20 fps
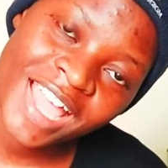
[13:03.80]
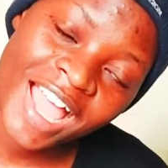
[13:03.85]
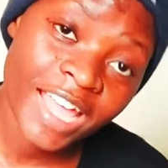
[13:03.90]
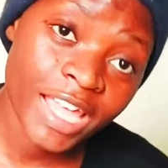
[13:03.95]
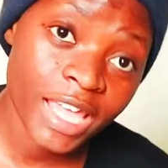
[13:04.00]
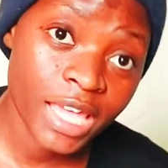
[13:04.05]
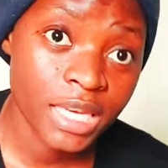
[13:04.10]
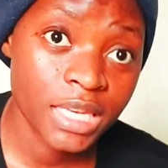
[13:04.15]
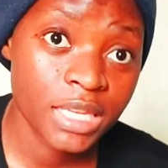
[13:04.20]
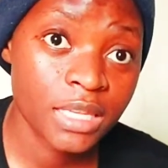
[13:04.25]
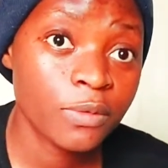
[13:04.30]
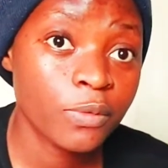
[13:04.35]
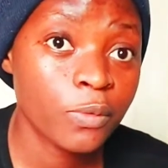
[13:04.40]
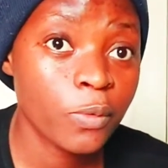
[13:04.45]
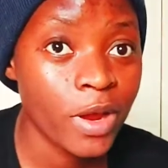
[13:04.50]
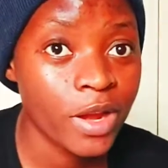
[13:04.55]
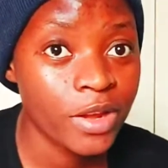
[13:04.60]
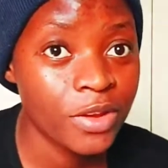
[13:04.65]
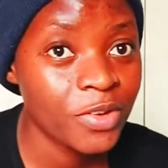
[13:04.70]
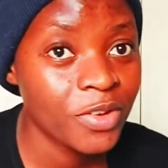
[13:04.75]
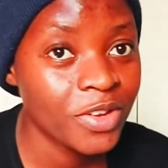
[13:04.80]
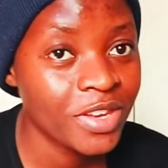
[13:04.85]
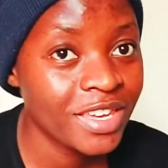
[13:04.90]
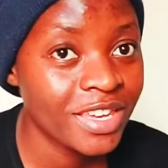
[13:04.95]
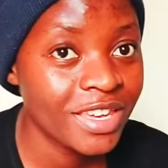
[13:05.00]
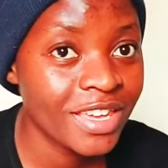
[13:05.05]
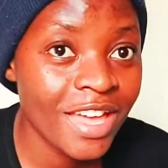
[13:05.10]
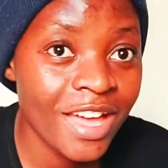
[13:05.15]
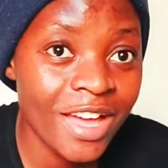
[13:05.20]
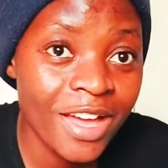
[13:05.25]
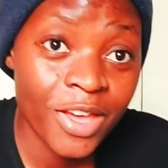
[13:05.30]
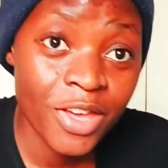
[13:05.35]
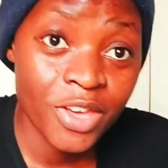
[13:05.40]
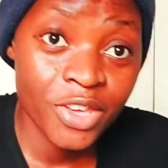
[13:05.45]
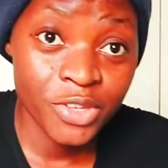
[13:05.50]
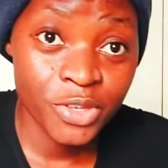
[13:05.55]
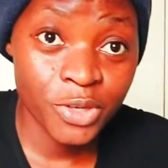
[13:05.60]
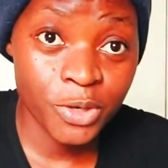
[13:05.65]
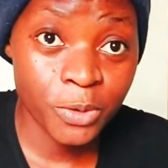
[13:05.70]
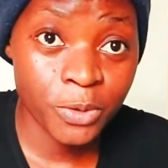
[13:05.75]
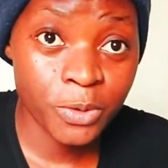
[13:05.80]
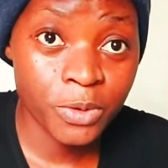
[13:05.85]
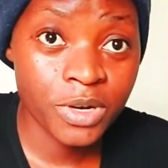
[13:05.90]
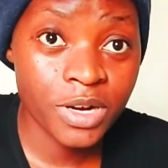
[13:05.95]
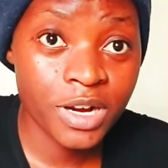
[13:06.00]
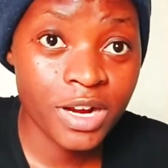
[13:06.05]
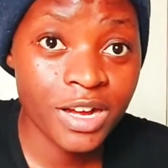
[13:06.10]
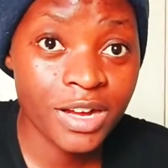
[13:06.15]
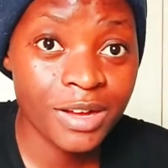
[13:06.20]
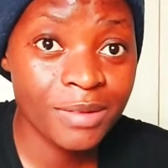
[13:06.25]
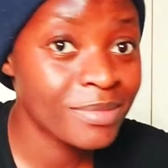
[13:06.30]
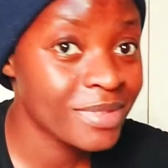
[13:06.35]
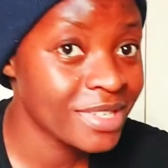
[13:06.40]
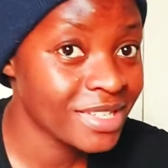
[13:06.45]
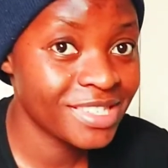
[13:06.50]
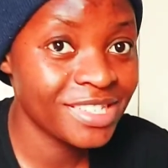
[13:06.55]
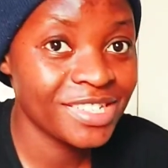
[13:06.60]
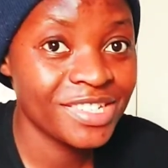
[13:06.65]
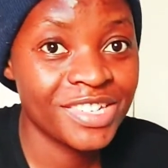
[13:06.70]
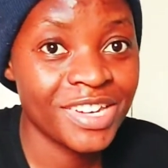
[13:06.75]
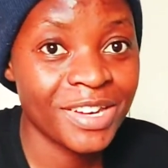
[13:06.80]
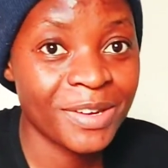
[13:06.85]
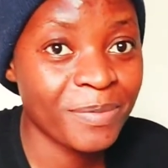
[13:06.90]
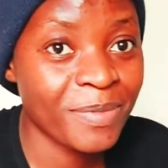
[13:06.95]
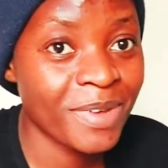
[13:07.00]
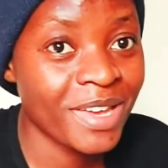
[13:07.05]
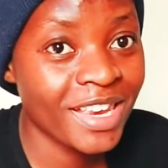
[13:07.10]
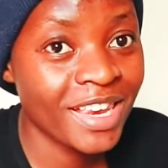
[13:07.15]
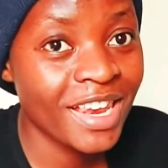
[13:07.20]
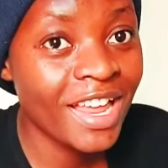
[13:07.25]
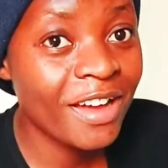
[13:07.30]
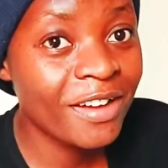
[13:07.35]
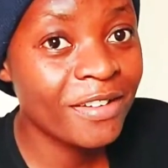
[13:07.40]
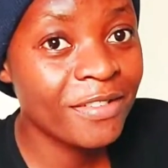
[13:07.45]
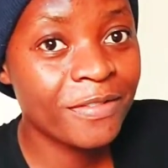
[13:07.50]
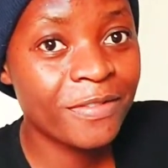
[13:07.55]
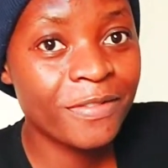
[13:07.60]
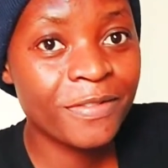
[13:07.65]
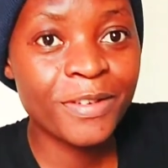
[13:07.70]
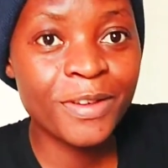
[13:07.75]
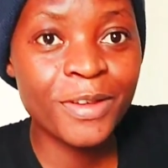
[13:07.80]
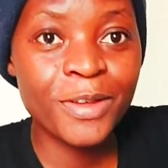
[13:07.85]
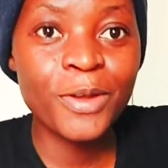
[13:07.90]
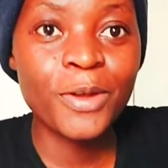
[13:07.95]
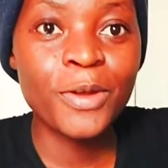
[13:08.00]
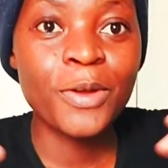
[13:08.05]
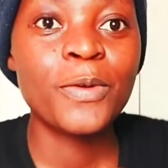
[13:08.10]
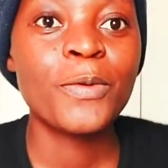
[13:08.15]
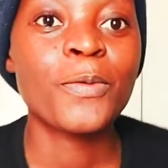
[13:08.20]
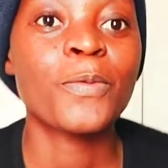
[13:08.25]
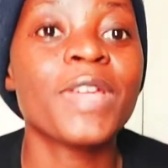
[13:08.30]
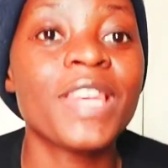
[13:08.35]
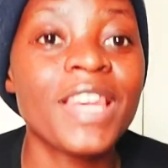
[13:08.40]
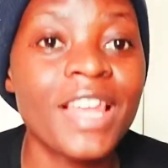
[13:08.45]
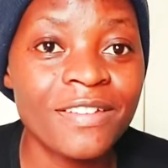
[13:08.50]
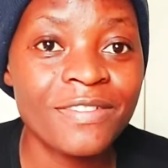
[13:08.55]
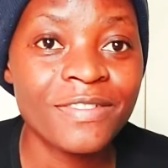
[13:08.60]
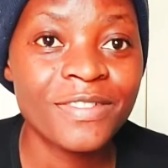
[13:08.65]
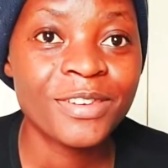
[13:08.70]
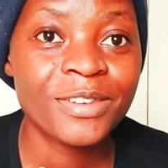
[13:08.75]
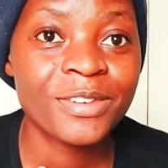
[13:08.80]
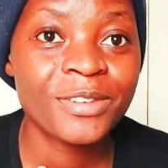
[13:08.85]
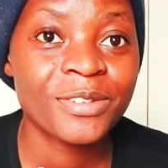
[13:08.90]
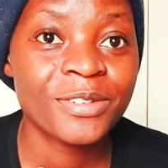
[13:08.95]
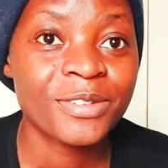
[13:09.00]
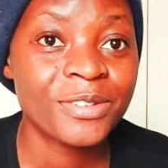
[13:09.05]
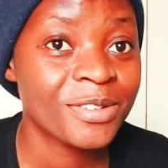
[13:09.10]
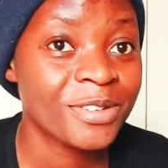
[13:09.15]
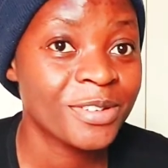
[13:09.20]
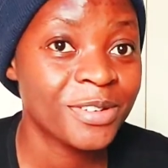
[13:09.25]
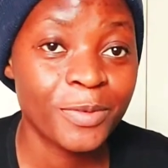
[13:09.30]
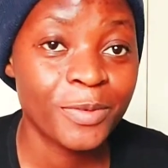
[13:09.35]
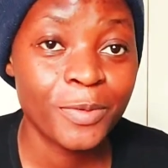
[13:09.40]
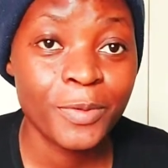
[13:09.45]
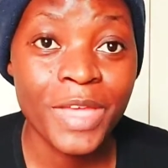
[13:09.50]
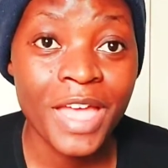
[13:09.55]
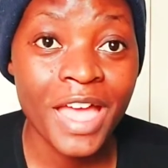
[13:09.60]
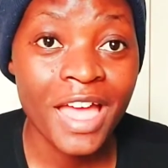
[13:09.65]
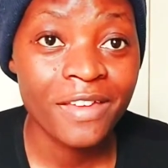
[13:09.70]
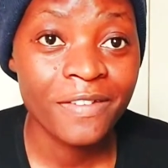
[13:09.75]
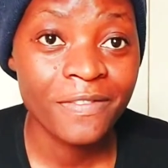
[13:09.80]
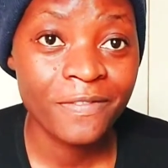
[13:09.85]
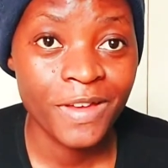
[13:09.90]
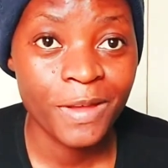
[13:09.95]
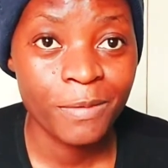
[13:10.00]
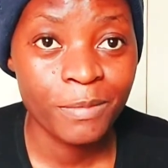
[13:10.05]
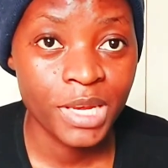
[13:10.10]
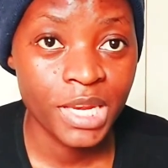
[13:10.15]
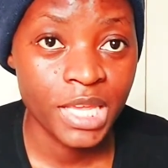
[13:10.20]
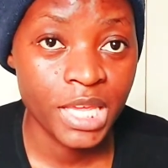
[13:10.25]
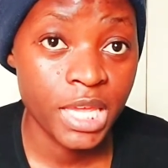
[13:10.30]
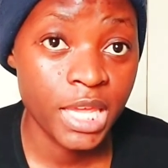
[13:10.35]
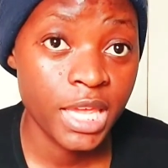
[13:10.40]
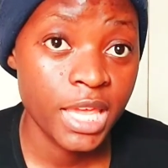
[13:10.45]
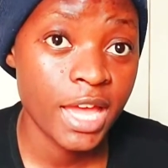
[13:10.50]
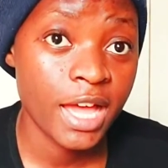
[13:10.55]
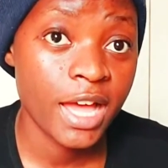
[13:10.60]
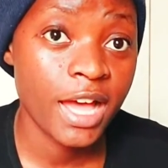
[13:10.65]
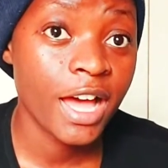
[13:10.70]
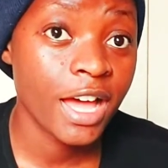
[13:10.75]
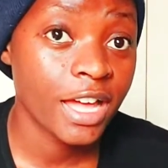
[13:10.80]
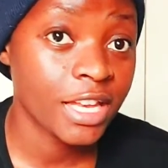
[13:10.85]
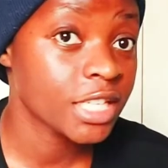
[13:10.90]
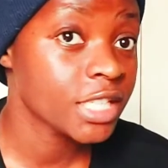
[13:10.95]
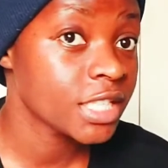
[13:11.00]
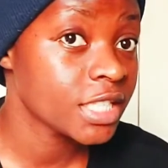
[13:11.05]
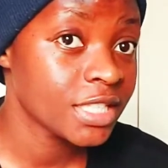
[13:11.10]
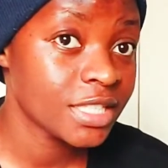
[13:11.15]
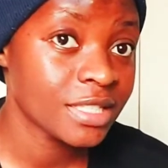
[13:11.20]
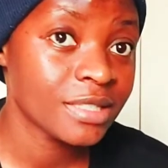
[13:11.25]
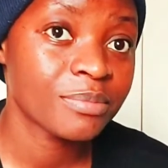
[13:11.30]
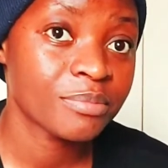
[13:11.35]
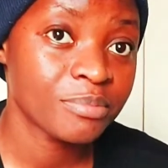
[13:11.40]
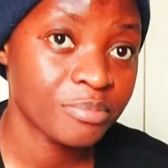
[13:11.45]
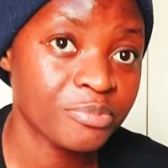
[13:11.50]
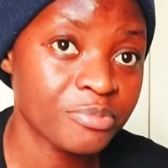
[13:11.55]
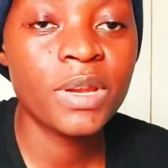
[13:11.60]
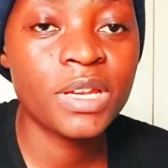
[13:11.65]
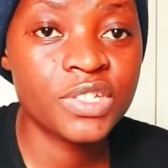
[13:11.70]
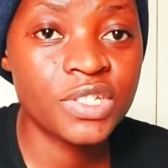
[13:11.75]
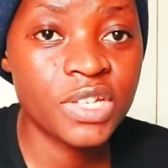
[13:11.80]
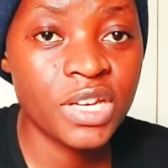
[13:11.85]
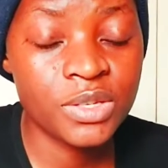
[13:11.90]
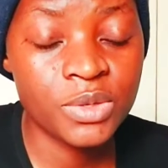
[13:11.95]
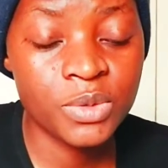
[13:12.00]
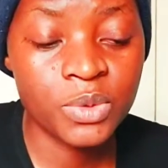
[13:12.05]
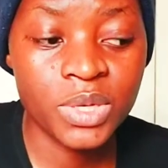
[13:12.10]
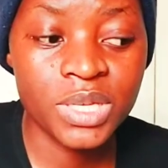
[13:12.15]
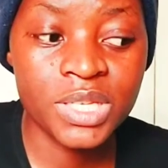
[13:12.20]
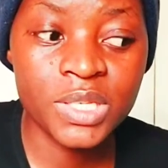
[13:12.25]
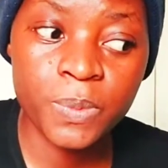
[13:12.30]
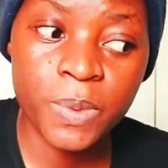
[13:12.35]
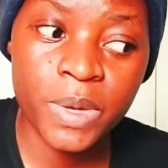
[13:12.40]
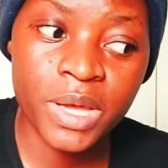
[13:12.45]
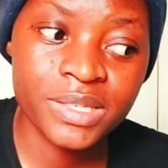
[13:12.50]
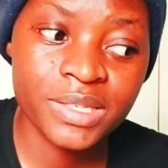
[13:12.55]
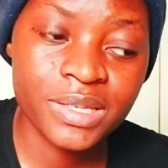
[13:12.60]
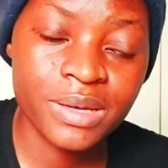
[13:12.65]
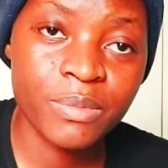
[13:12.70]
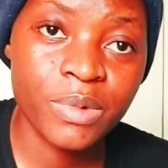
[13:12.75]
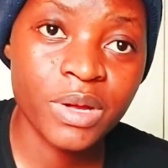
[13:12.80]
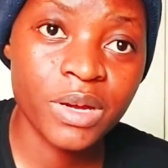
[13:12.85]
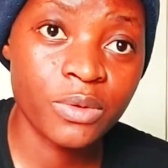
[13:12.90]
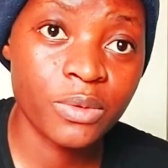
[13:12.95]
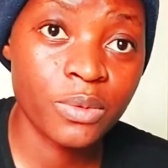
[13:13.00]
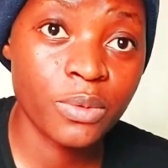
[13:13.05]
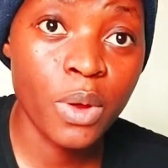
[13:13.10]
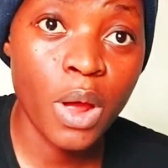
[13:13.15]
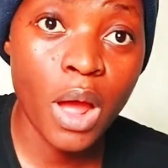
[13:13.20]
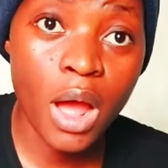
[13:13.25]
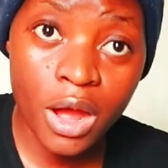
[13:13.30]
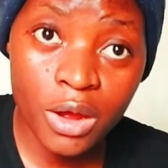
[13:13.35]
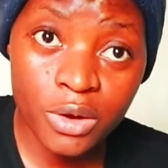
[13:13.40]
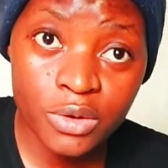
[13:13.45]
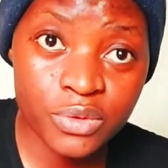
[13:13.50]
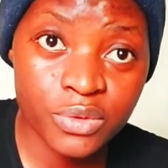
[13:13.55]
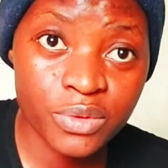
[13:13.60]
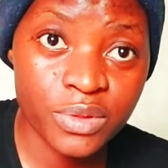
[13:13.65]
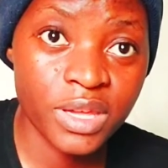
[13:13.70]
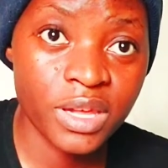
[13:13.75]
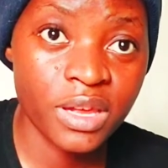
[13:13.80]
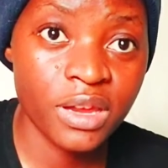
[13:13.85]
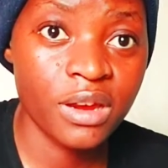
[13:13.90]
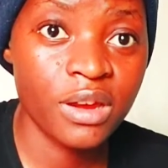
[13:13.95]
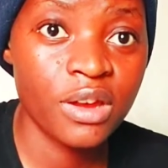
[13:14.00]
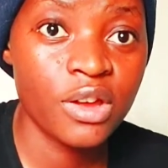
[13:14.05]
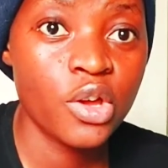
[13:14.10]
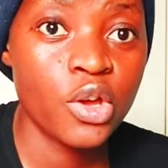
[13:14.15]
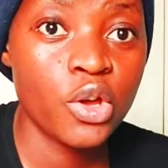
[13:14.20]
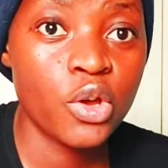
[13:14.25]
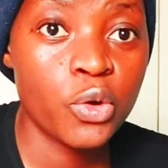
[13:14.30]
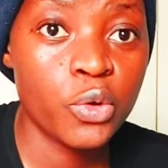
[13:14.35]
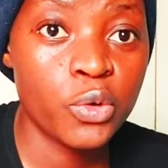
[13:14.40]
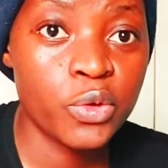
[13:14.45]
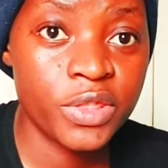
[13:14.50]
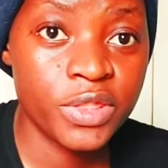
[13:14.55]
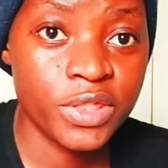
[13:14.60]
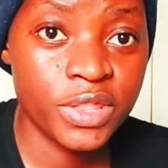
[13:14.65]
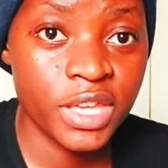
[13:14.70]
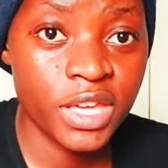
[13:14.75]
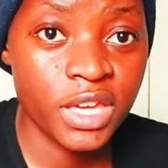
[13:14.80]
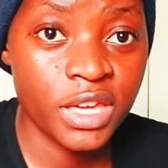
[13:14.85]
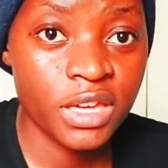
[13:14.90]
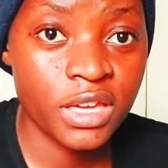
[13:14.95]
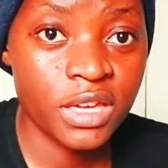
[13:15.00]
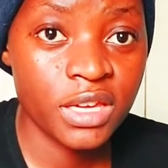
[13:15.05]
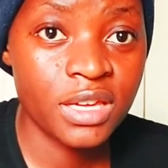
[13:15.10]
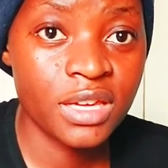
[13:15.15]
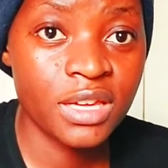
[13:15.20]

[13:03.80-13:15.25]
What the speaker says: Again, if you are new here, you're welcome. This is Sheikh My Love. We love you. We are a family here, and pleasure to inspire someone out there who think